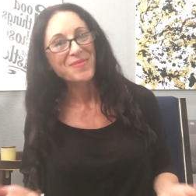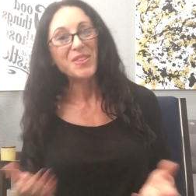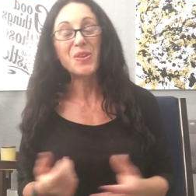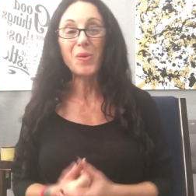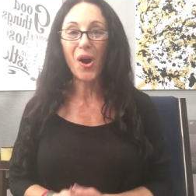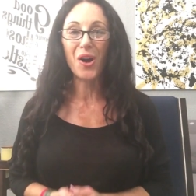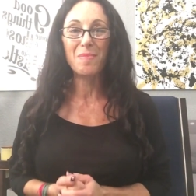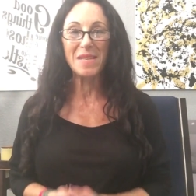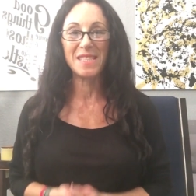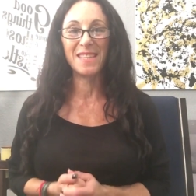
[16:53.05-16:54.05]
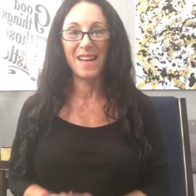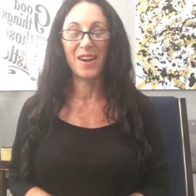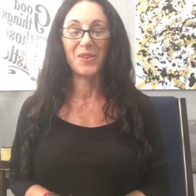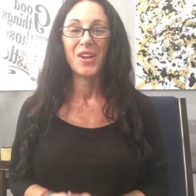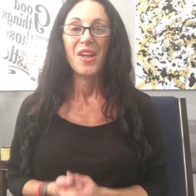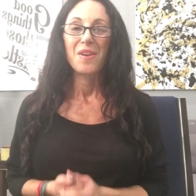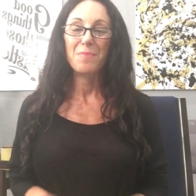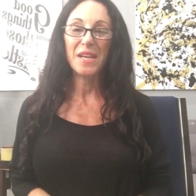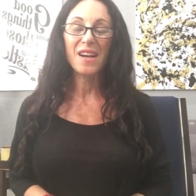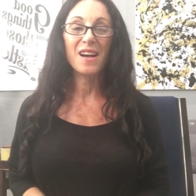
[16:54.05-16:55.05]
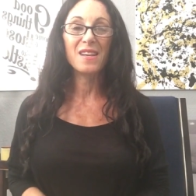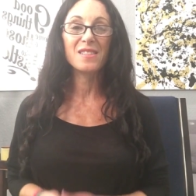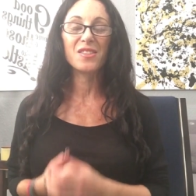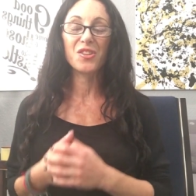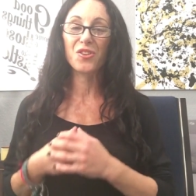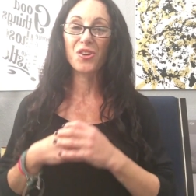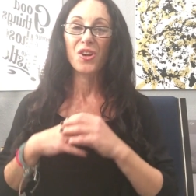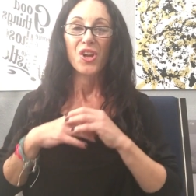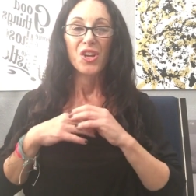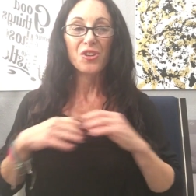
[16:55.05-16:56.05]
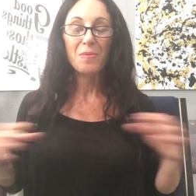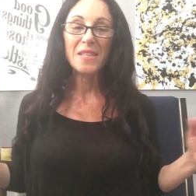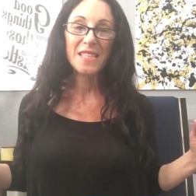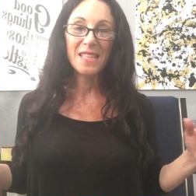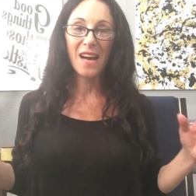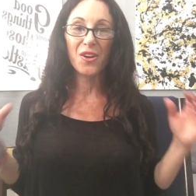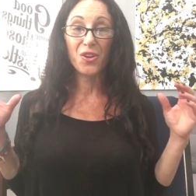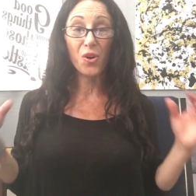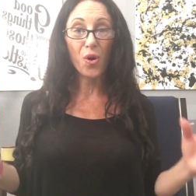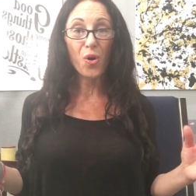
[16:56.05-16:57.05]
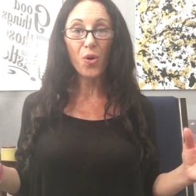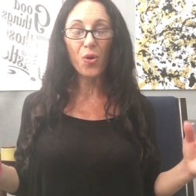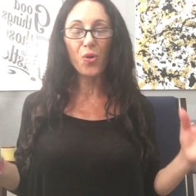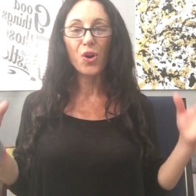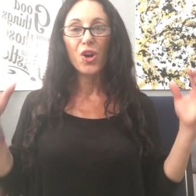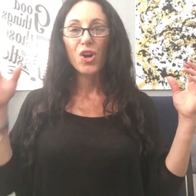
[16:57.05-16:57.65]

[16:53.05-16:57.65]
you are missing out, because you're missing out on a whole